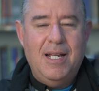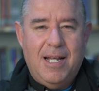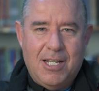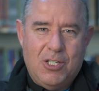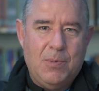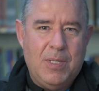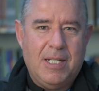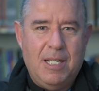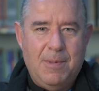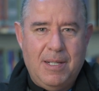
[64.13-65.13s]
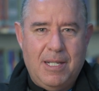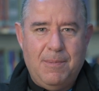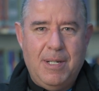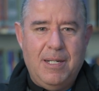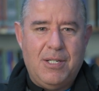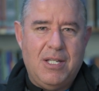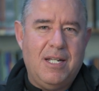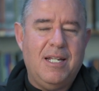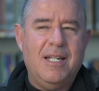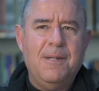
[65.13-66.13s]
a subject they've been
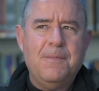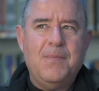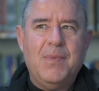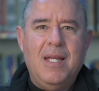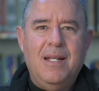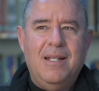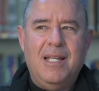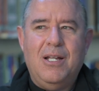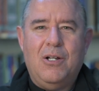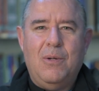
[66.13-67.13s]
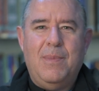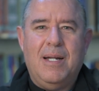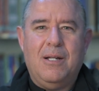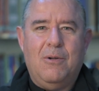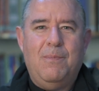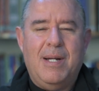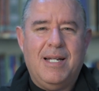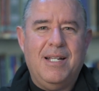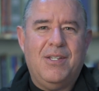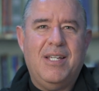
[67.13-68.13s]
studying, they come
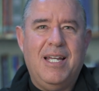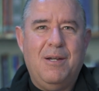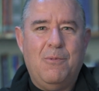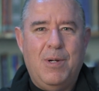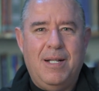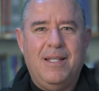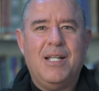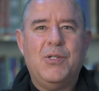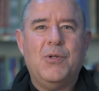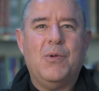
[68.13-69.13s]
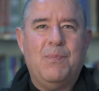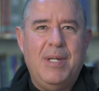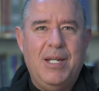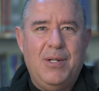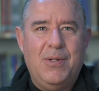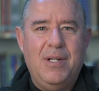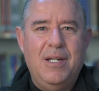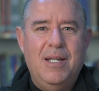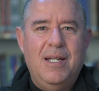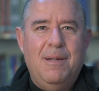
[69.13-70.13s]
back and say, well, that's your opinion,
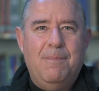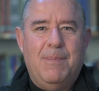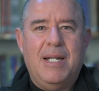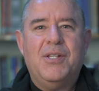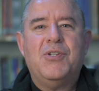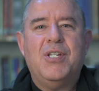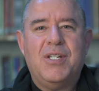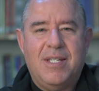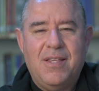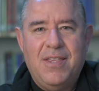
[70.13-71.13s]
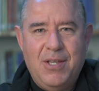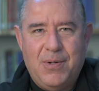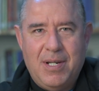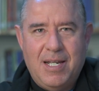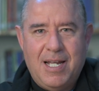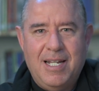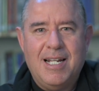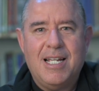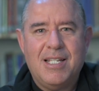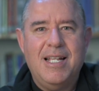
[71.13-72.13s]
but it's just a theory. It
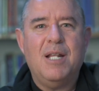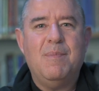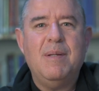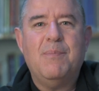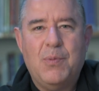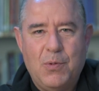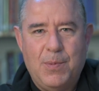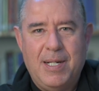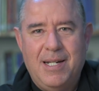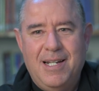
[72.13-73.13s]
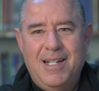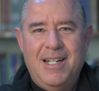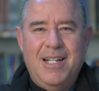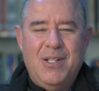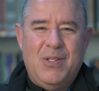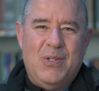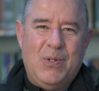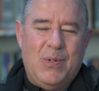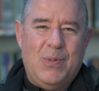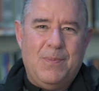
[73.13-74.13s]
has not been proven.
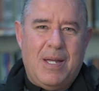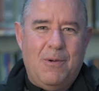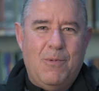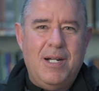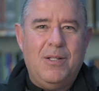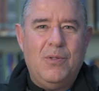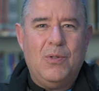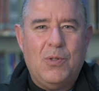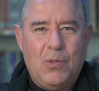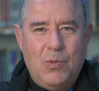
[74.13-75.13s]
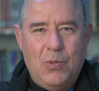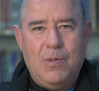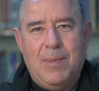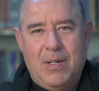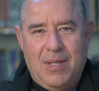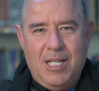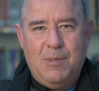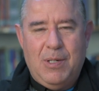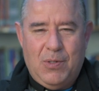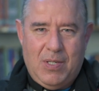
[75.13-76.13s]
So I wanted to talk to you about
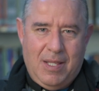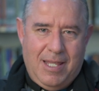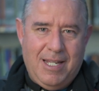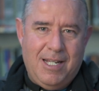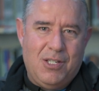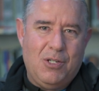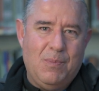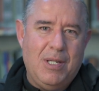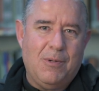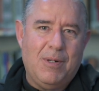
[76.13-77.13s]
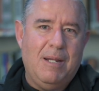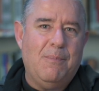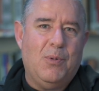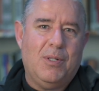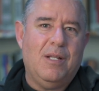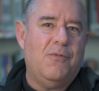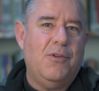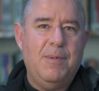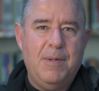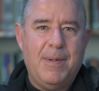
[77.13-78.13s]
this because I think it's something really important
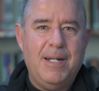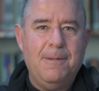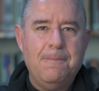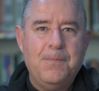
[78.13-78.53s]
for everybody